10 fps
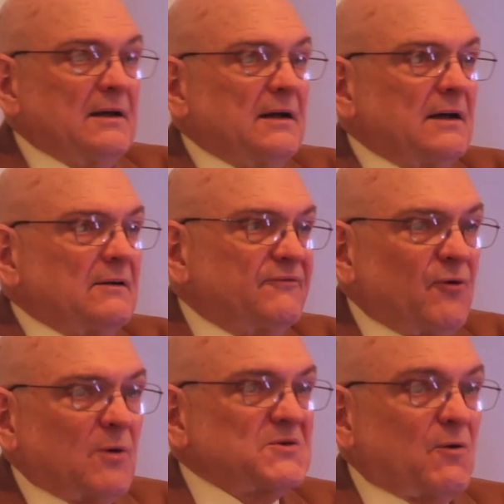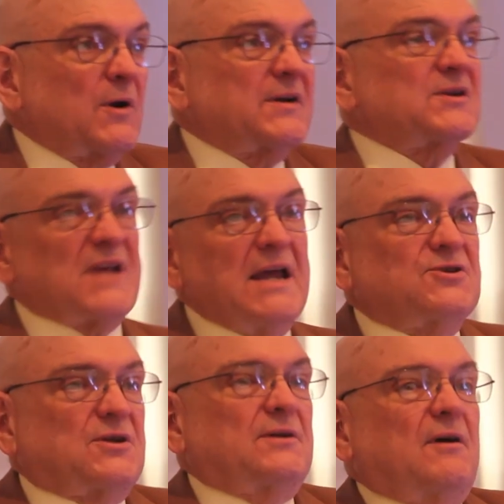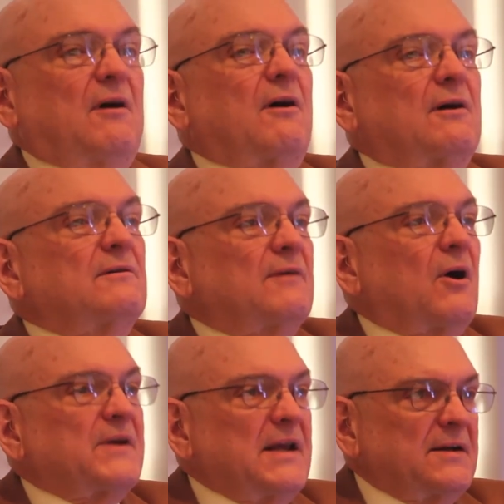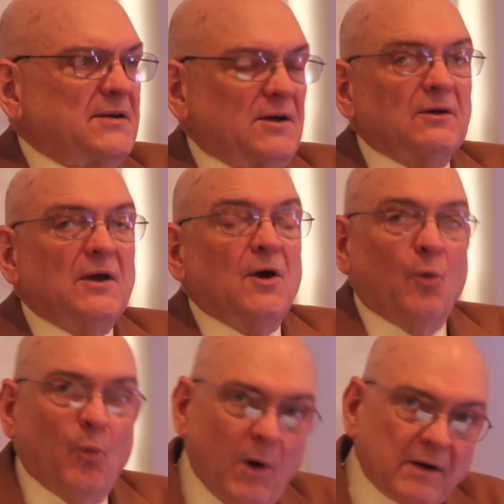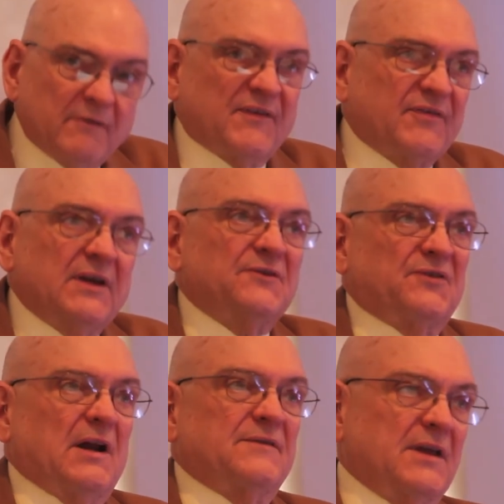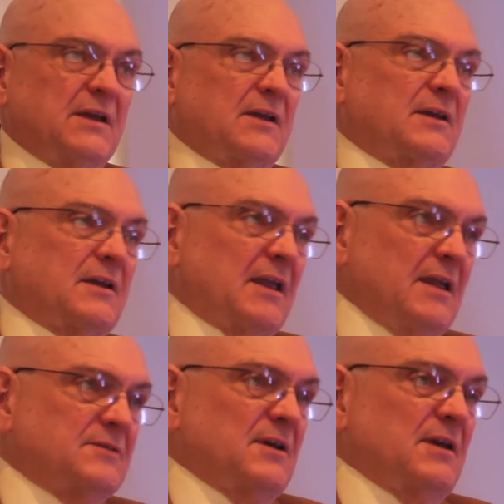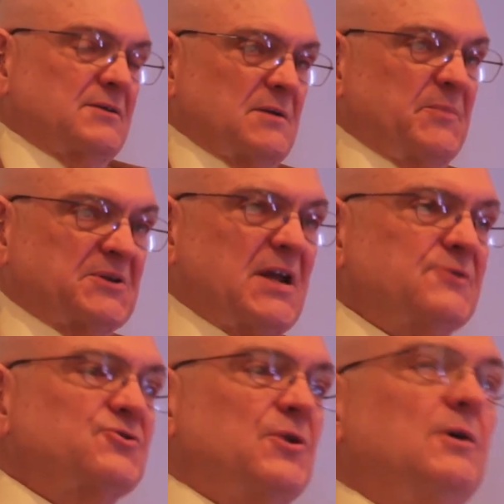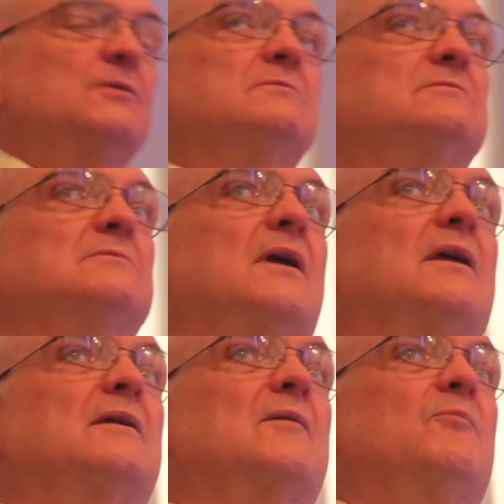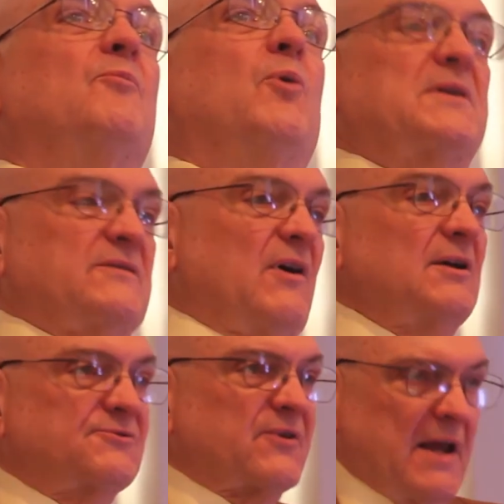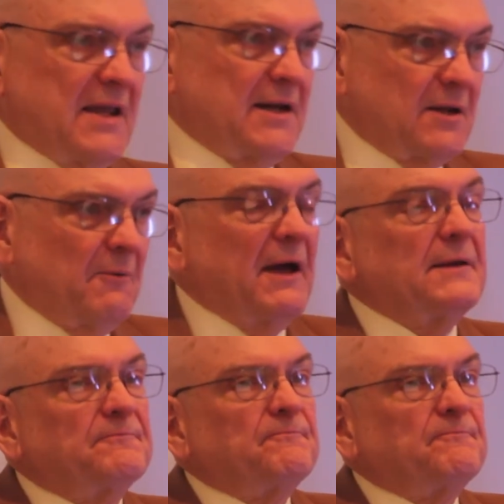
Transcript: uh, forms of organization are, are needed here. One of the things that I think is a, is a potential point of entree, anyway,